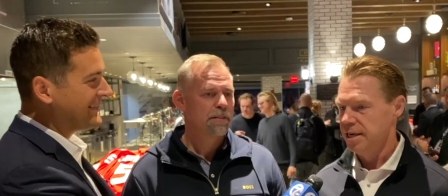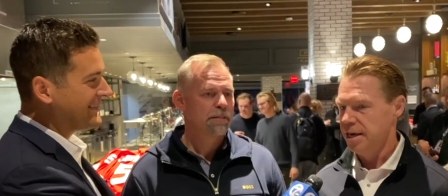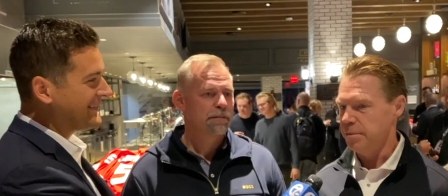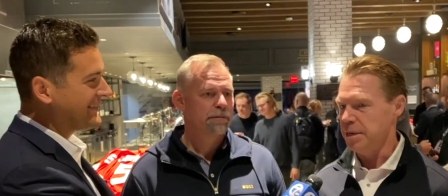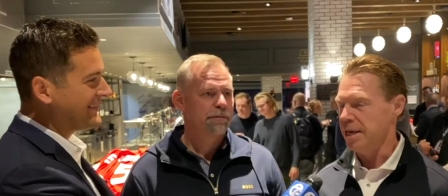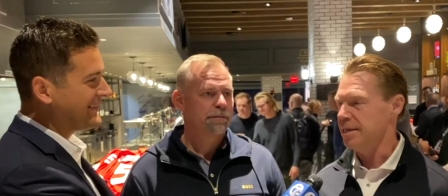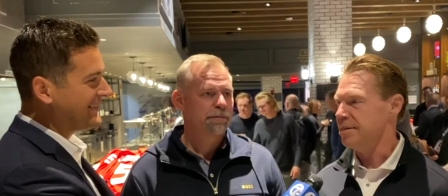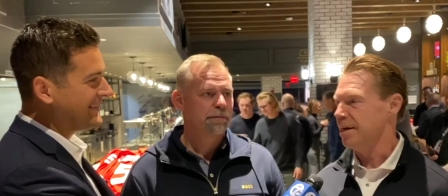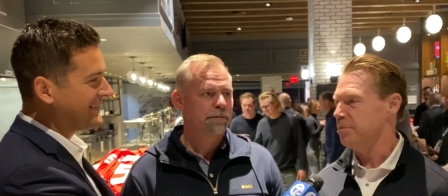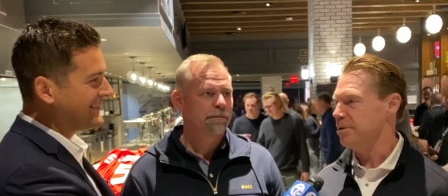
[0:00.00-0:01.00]
Speaker 1: I mean,
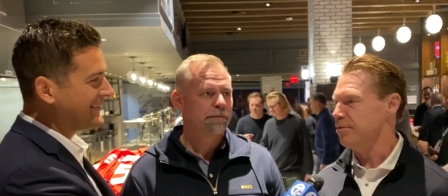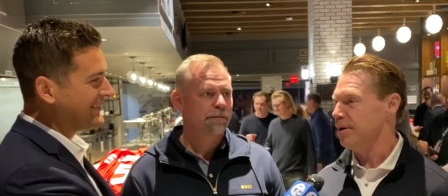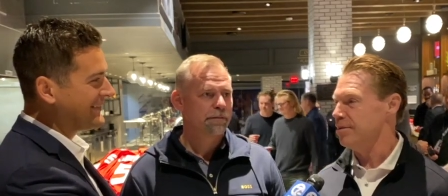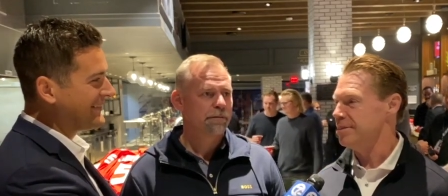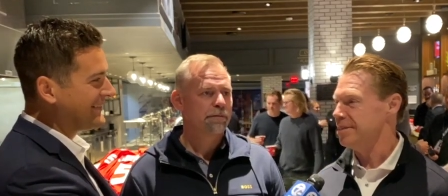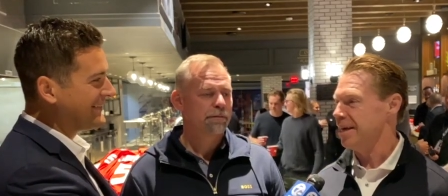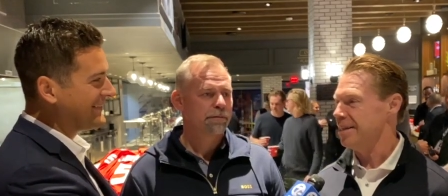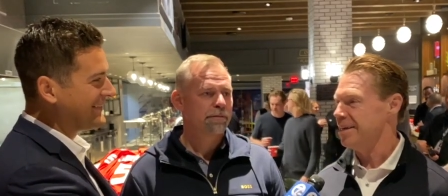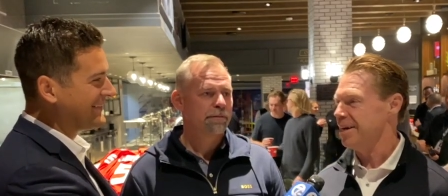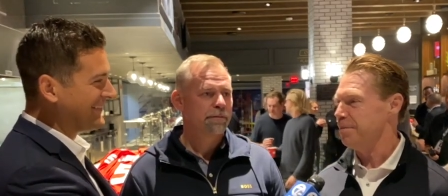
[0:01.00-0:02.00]
anytime you're around the
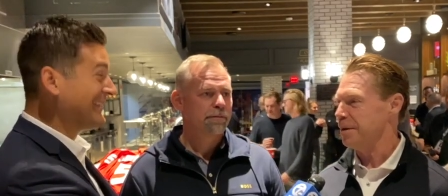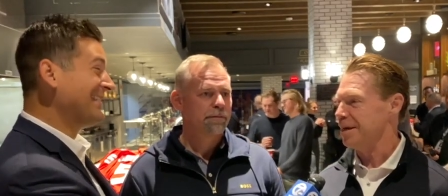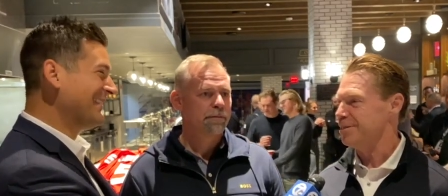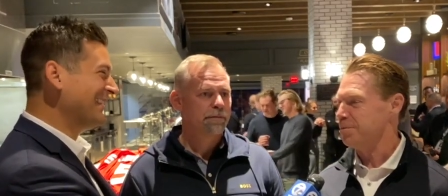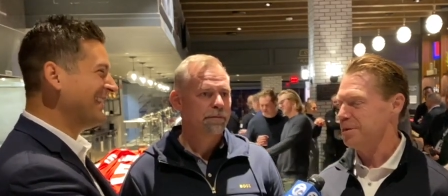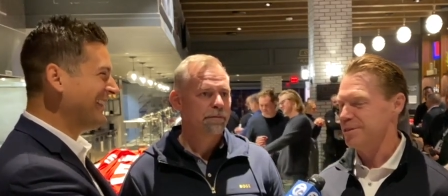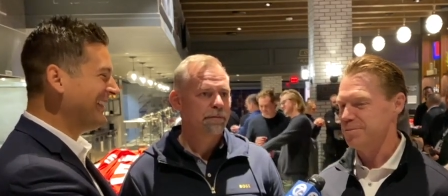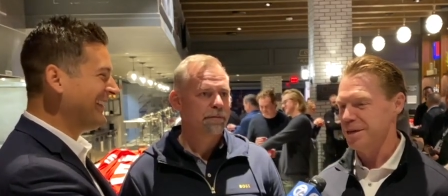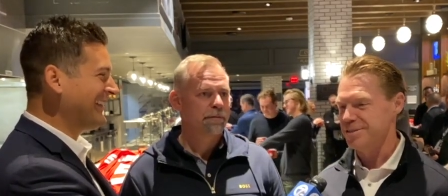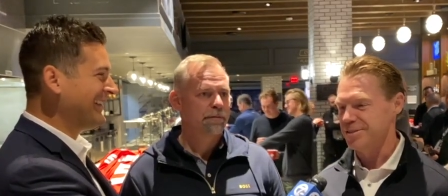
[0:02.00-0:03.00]
Stanley Cup, it gets pretty
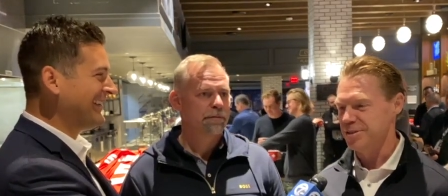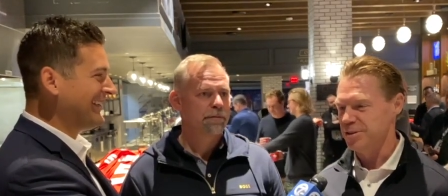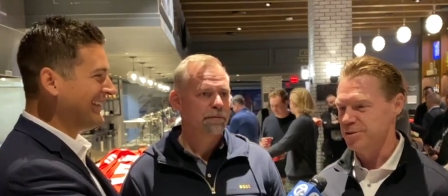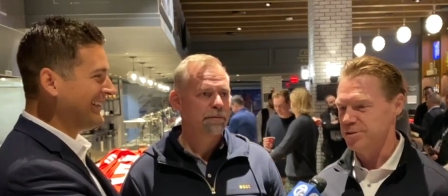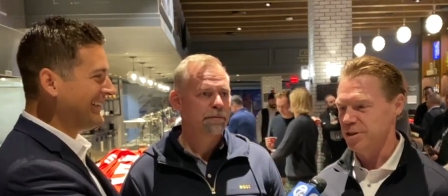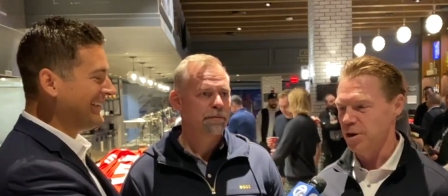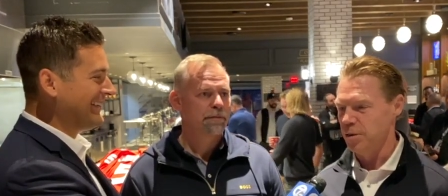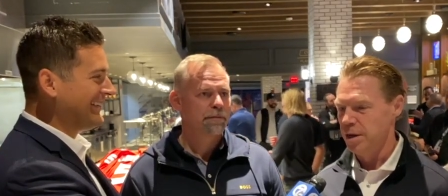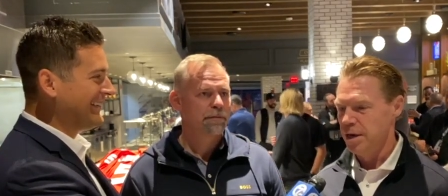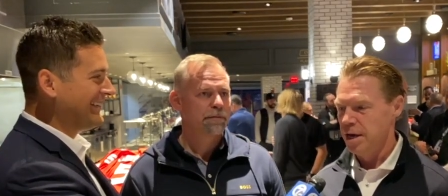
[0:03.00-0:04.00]
special too. So,
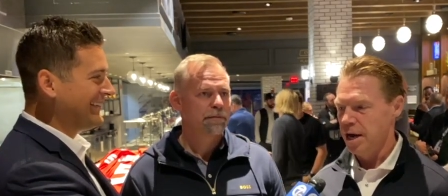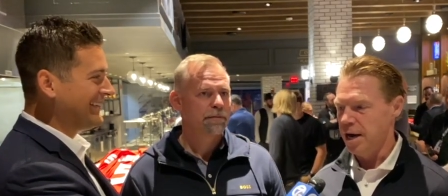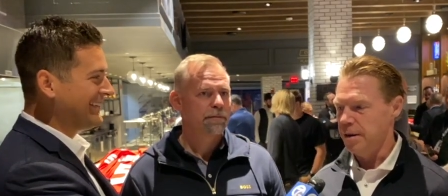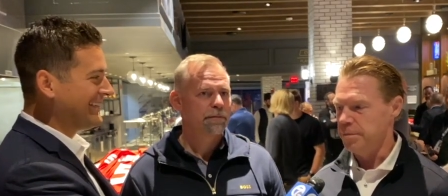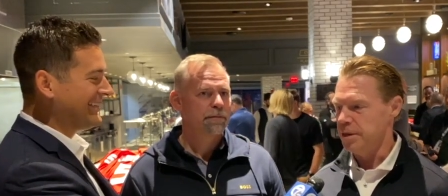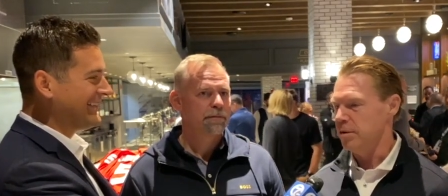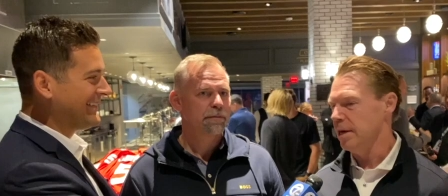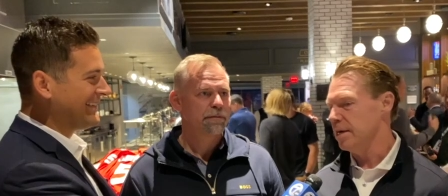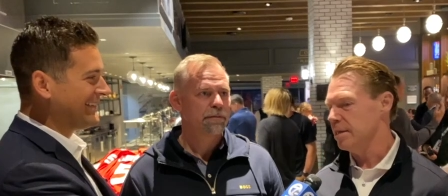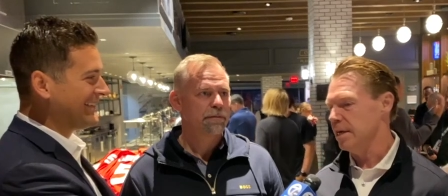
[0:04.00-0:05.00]
um, you know,
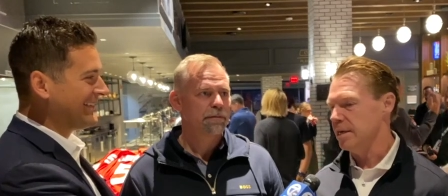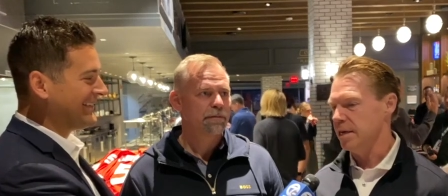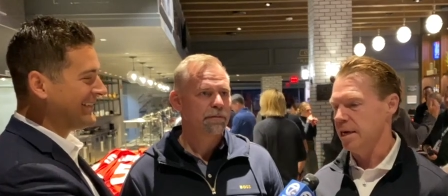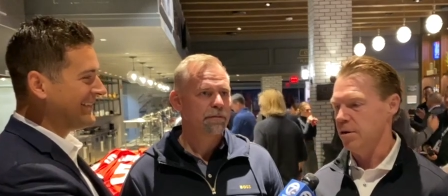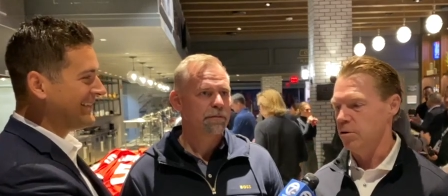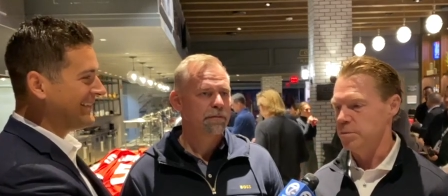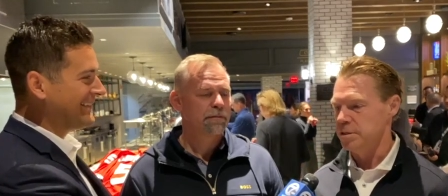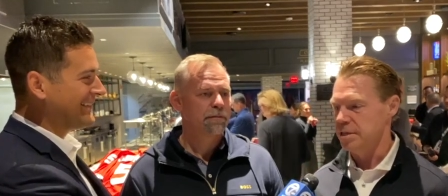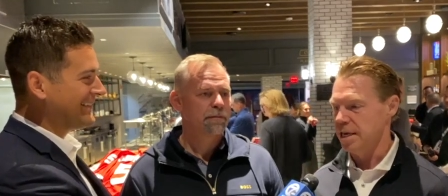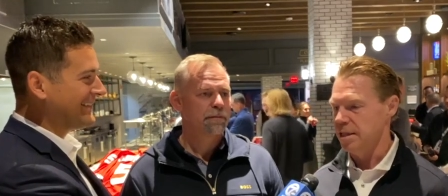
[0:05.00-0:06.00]
like like uh, Homer
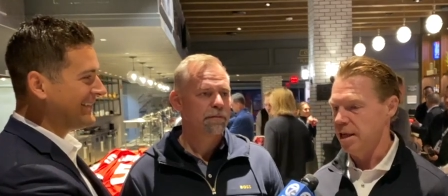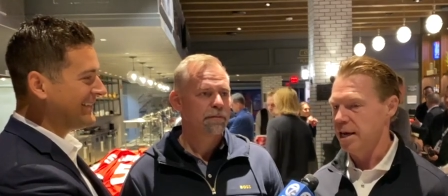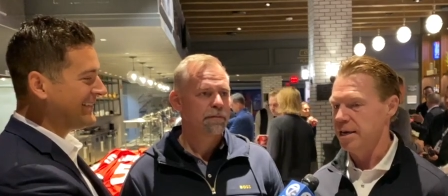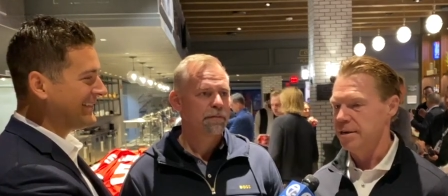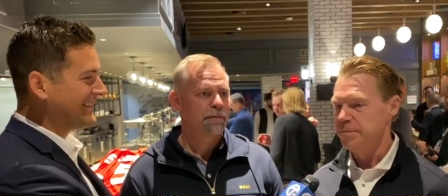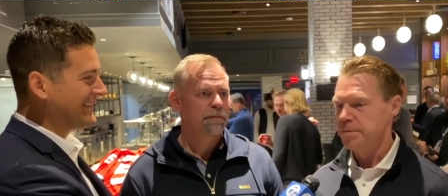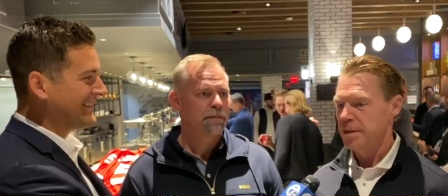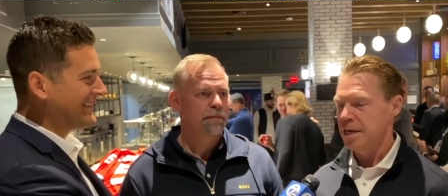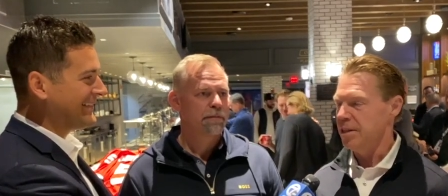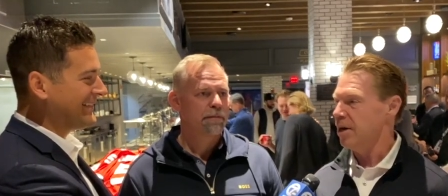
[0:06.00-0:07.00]
said, a lot of
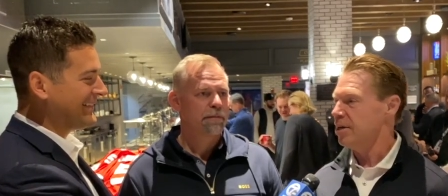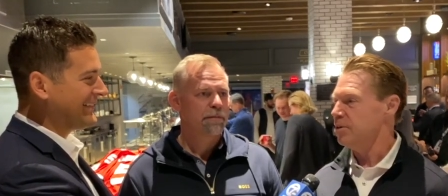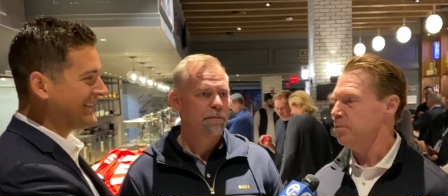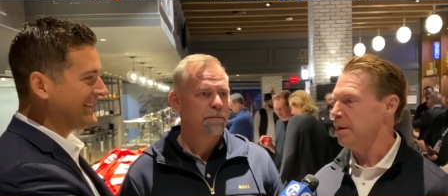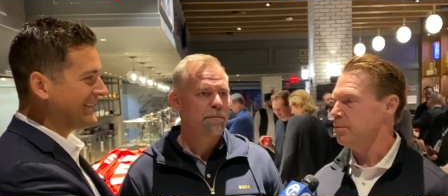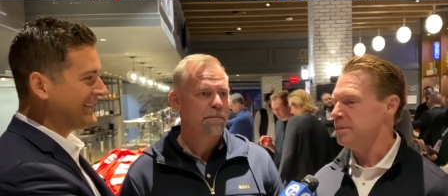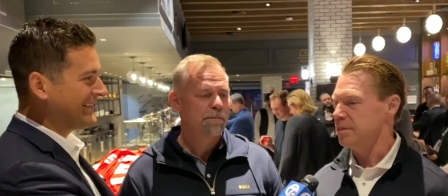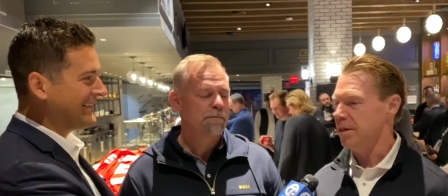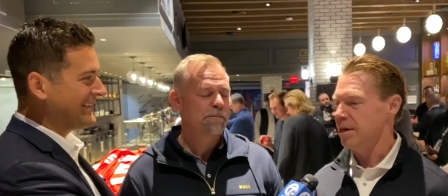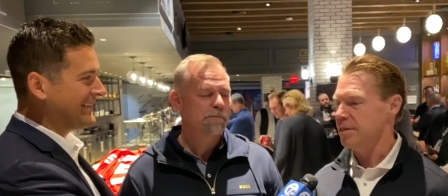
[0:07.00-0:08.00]
a lot of good memories, a
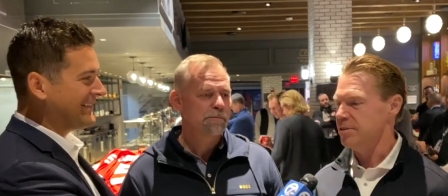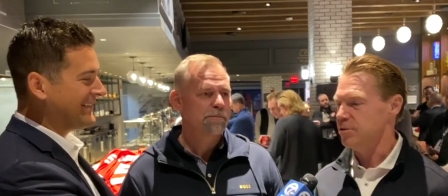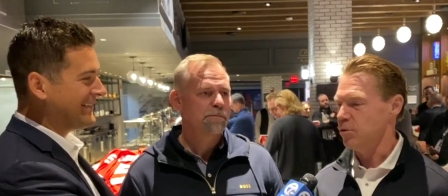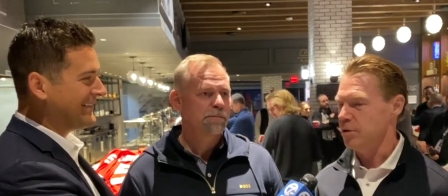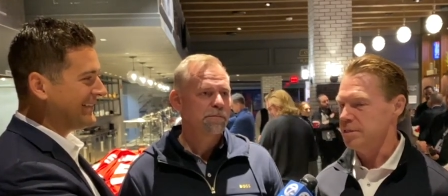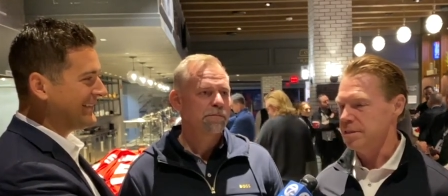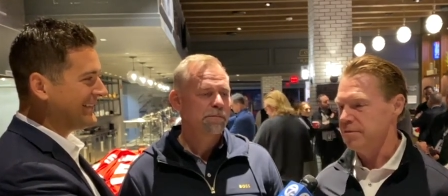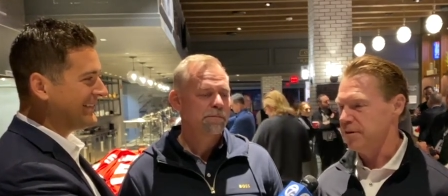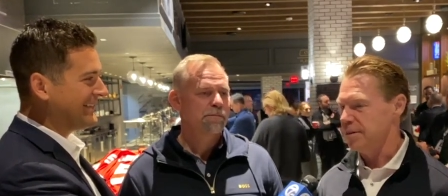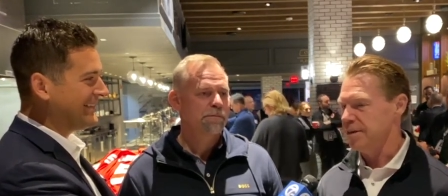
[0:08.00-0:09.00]
lot of good stories, and the
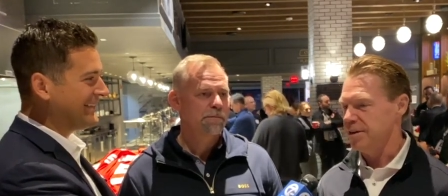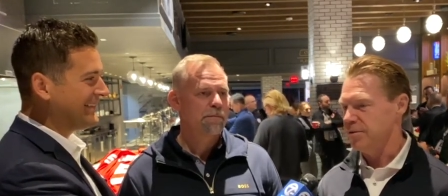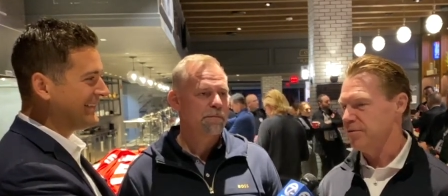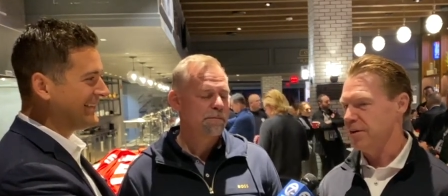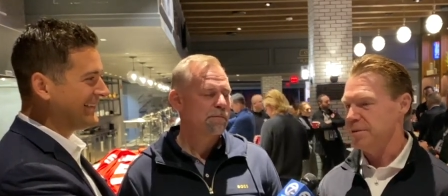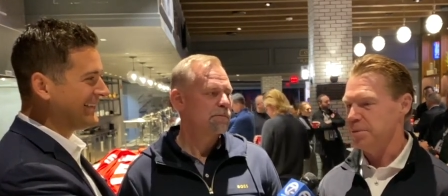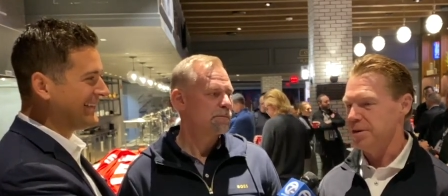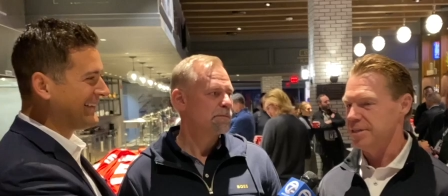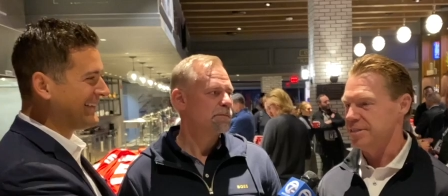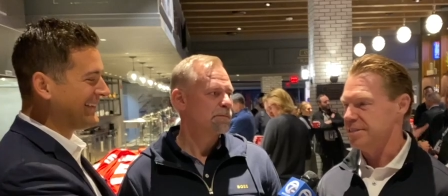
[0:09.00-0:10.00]
fun. You know, the funny part
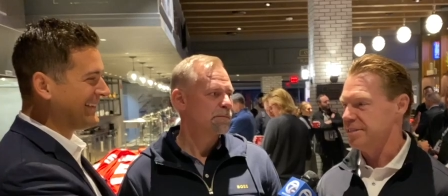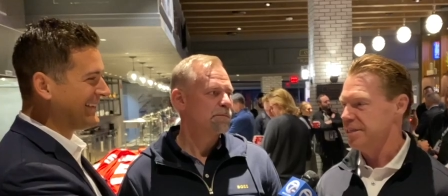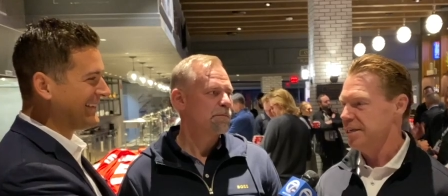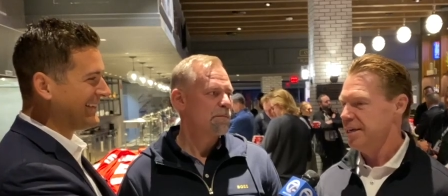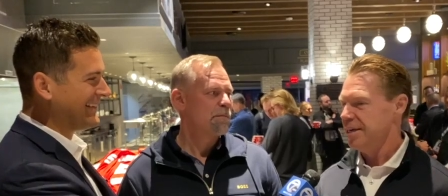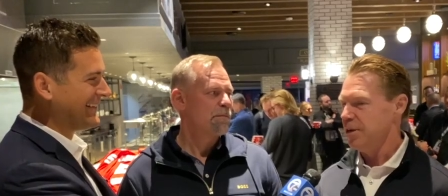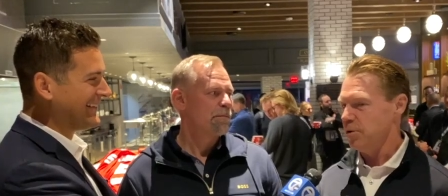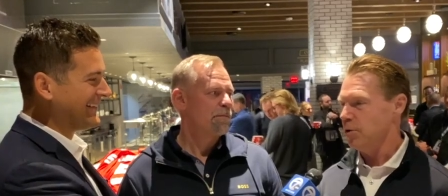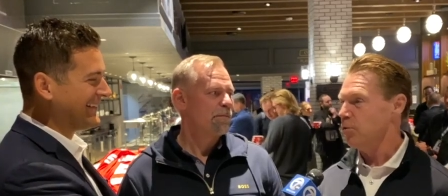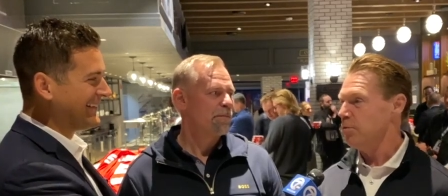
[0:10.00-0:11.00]
is is you know,
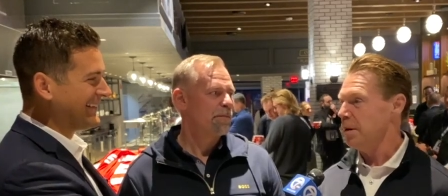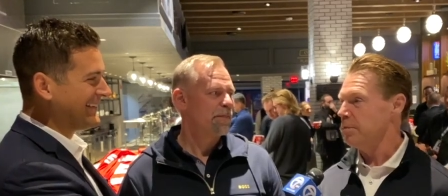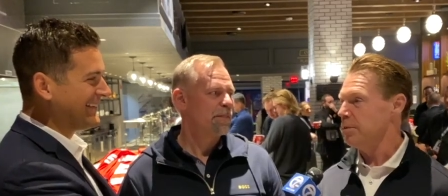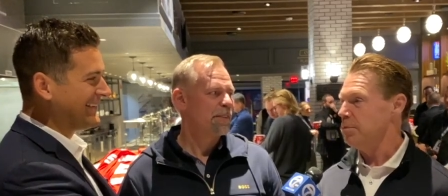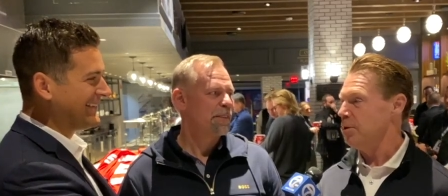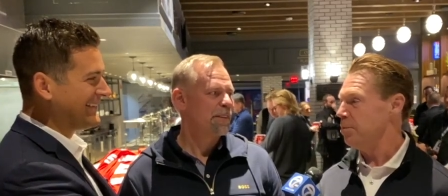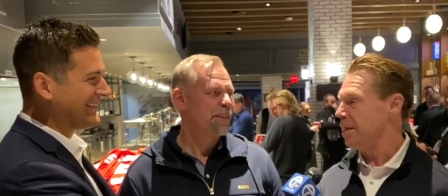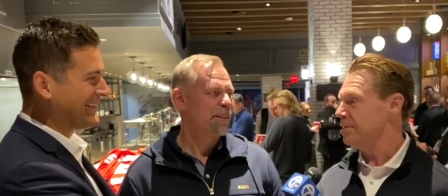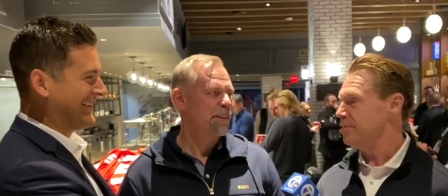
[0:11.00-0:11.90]
you don't remember them all, but as you